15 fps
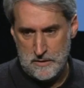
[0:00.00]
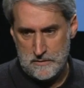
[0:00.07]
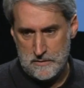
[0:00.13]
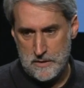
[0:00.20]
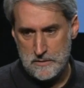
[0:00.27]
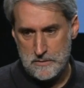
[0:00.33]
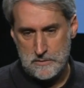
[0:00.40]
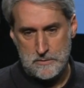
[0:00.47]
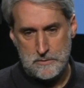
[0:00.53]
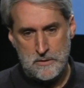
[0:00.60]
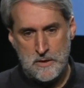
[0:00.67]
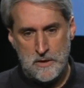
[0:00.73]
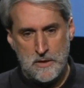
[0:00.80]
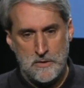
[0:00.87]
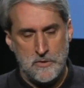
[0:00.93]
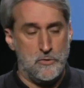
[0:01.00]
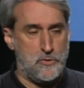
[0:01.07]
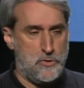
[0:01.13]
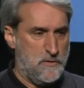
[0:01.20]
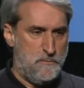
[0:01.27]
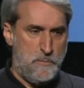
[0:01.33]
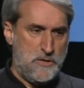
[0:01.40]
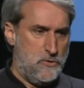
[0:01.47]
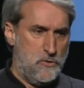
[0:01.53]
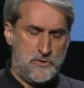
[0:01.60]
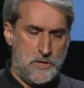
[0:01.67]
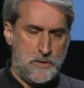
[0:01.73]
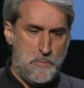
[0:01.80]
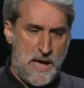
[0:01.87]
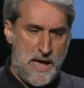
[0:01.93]
All right? You could have been
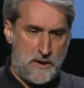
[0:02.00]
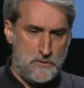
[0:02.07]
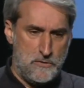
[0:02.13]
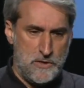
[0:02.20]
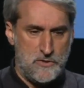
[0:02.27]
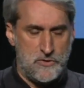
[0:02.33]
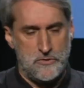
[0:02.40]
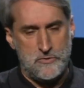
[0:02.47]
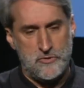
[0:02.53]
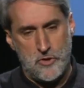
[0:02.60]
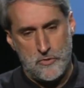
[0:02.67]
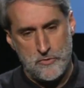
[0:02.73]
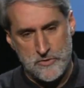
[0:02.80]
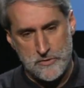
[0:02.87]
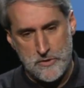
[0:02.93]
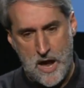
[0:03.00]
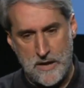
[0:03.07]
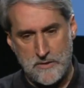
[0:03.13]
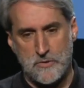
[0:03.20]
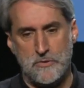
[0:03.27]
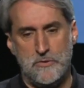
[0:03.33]
using batteries, you chose not to.